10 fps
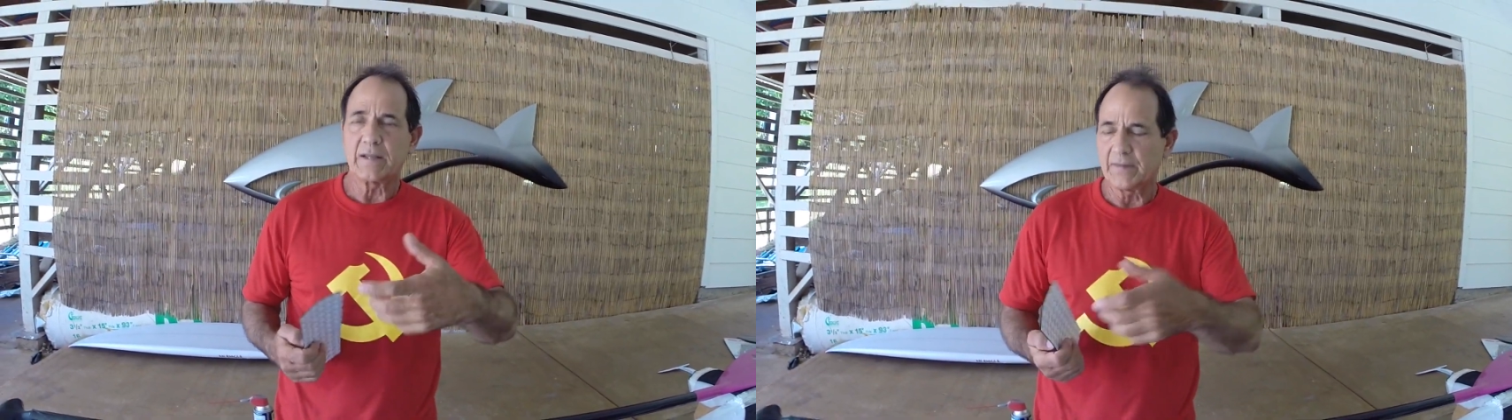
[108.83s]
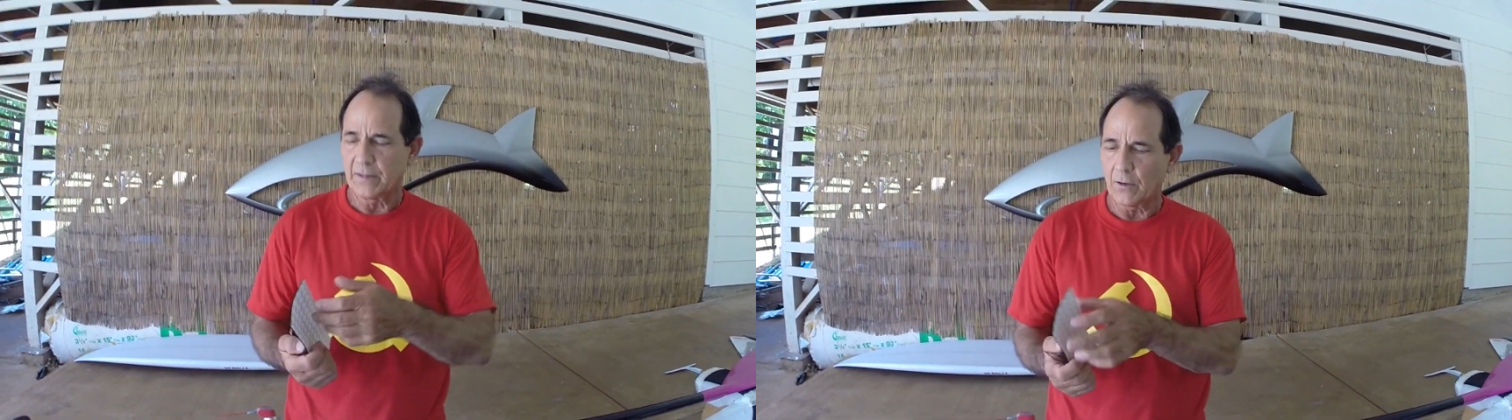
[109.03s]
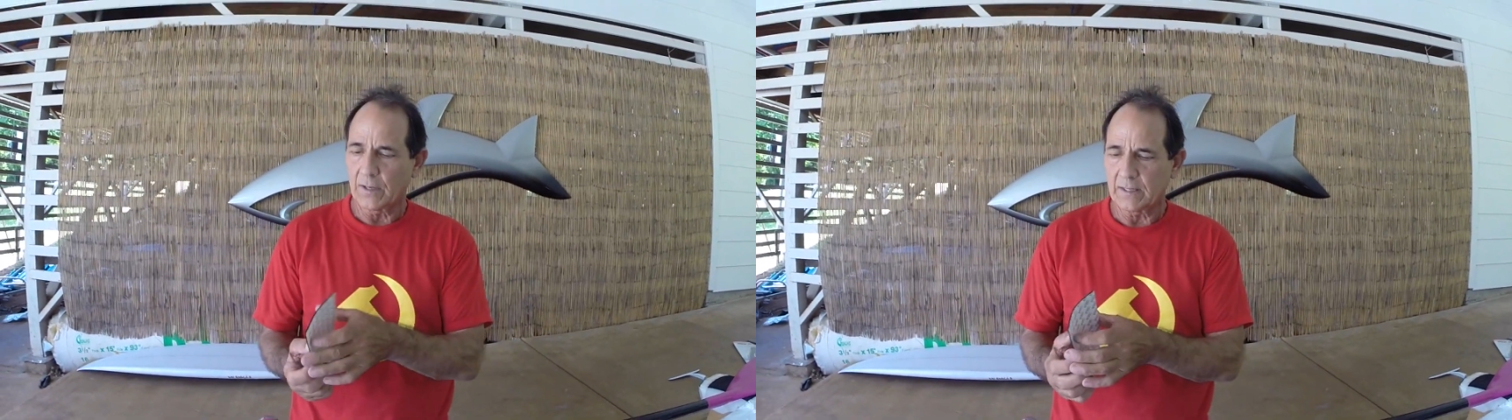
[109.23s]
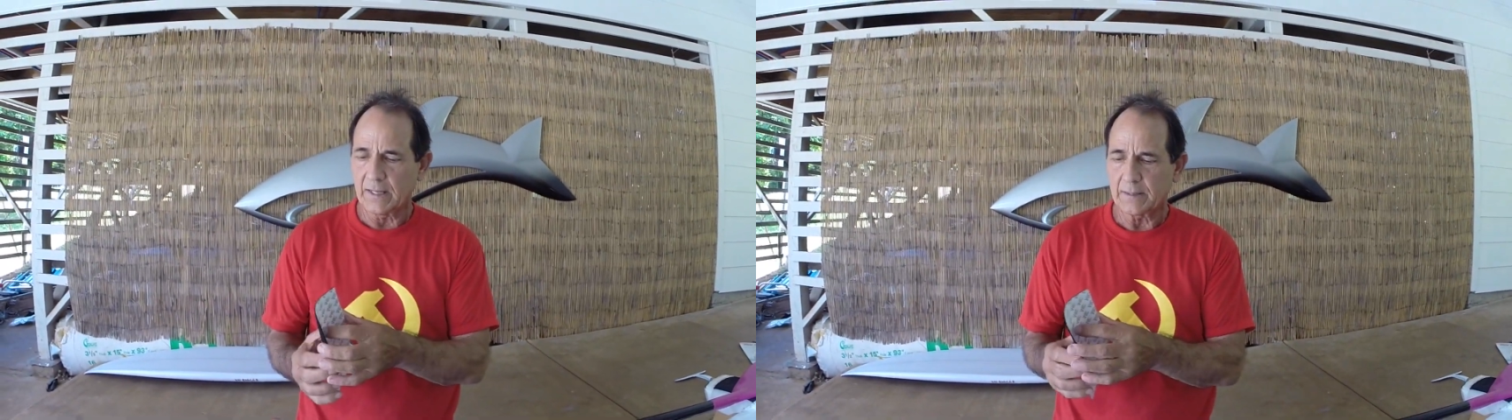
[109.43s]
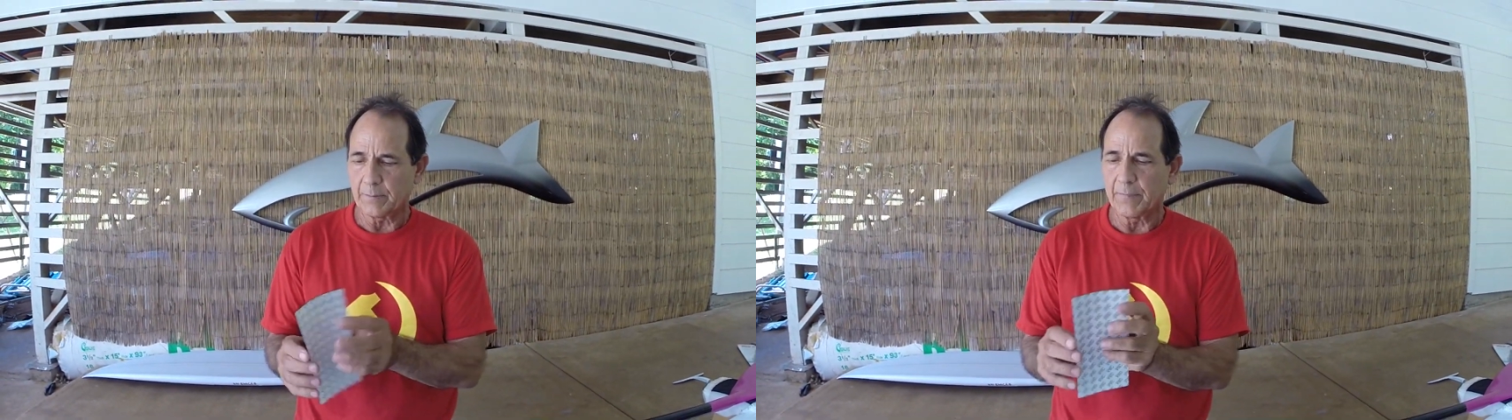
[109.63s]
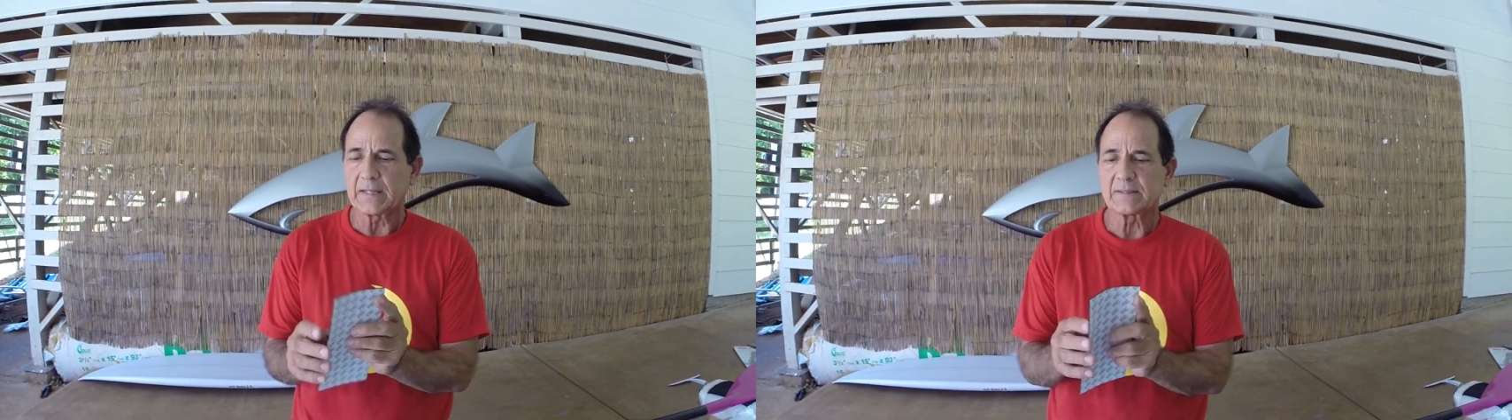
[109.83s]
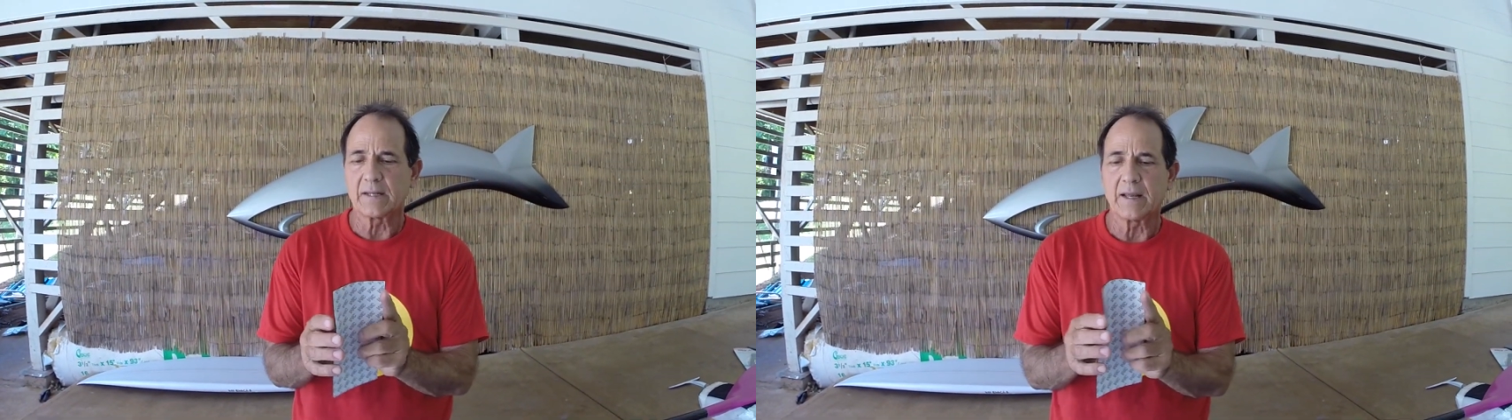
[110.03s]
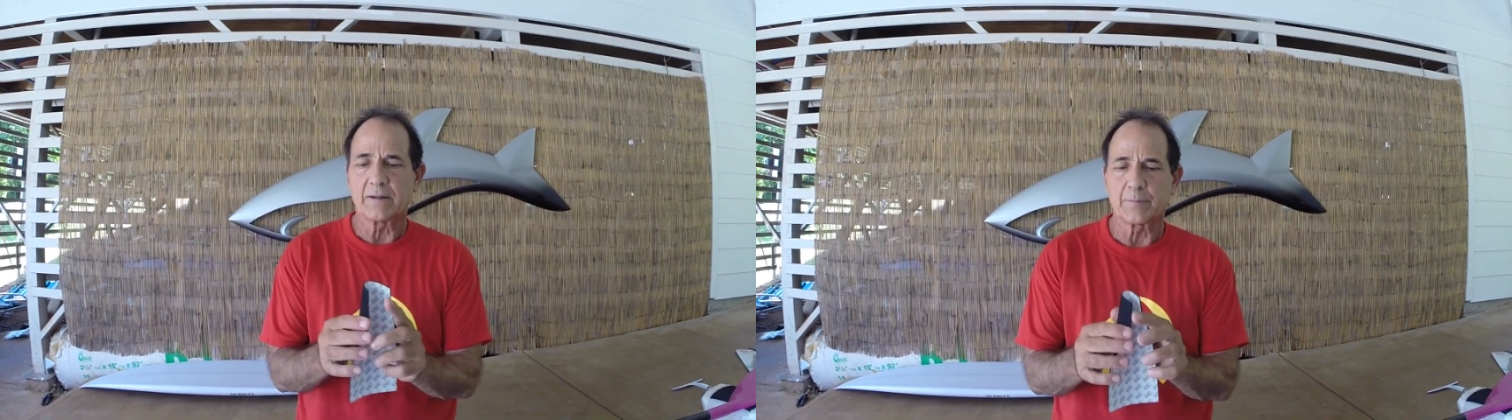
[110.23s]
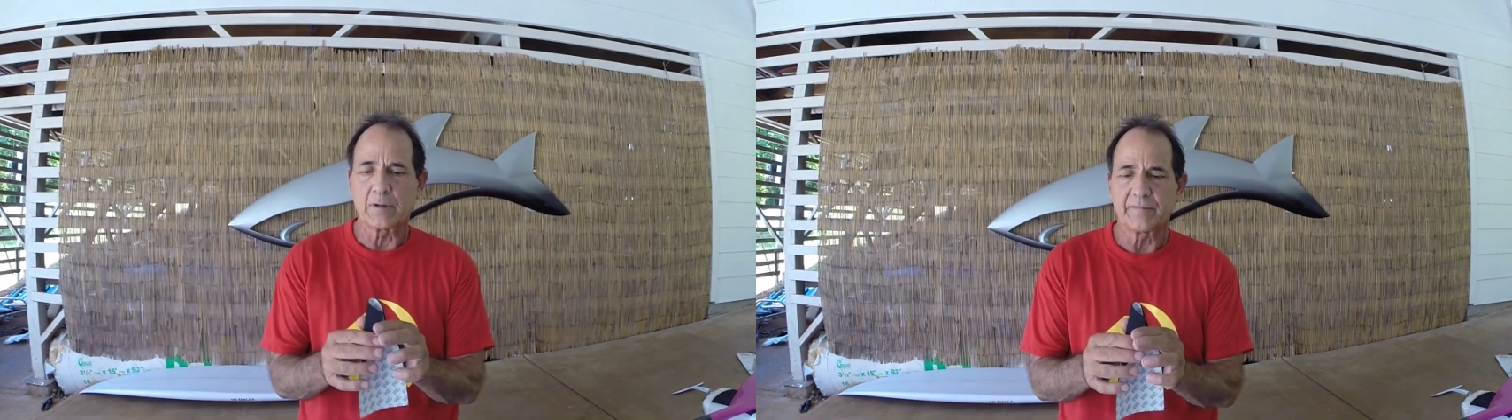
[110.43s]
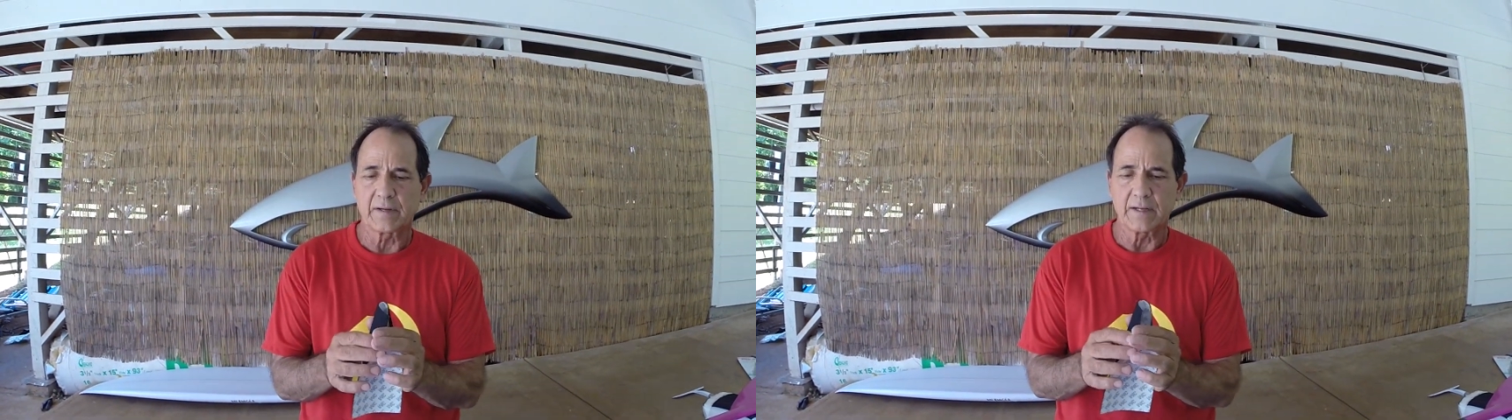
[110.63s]
Even though it butts together
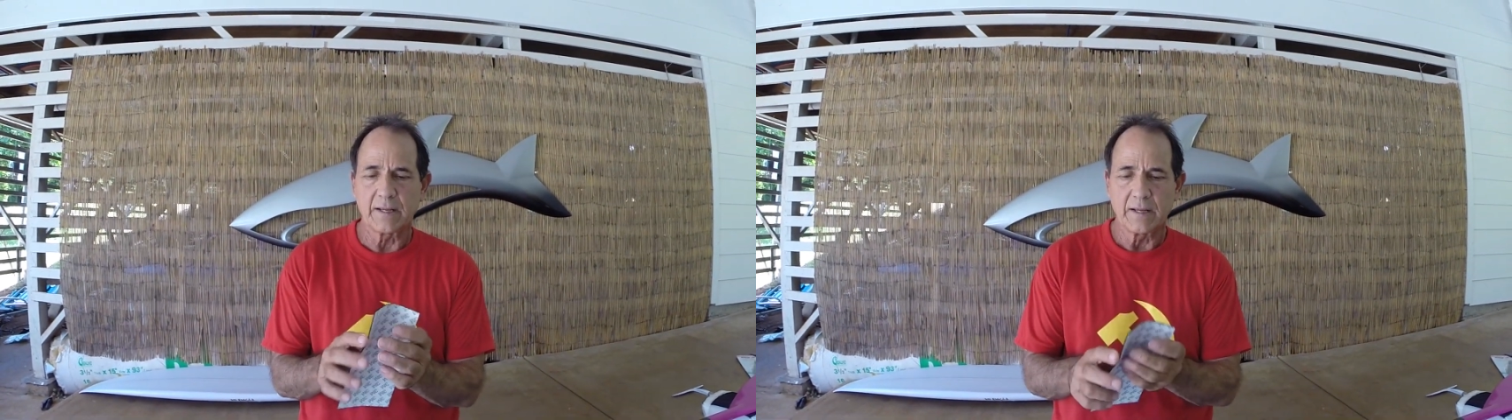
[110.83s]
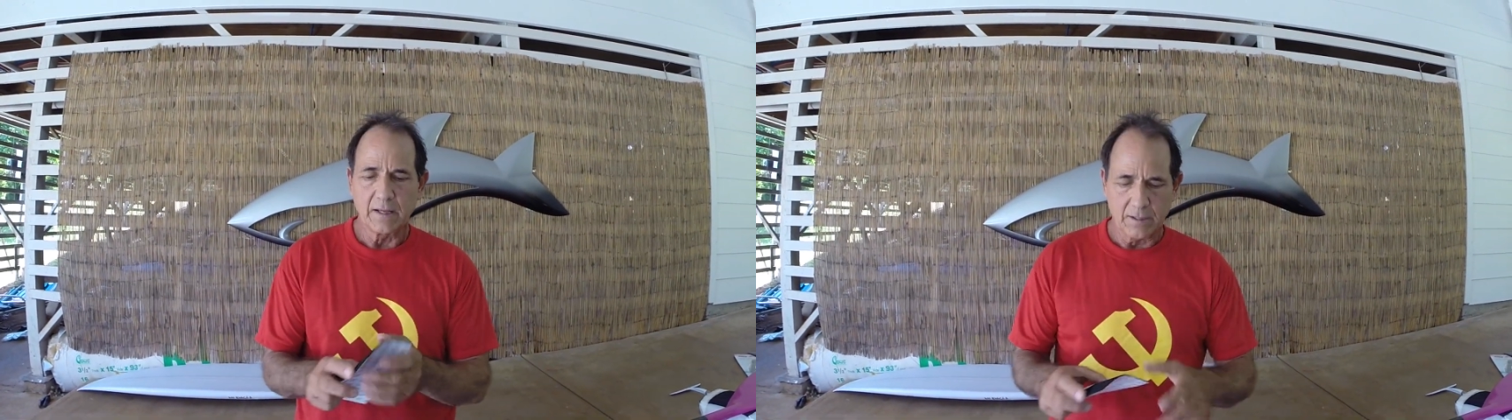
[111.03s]
perfectly,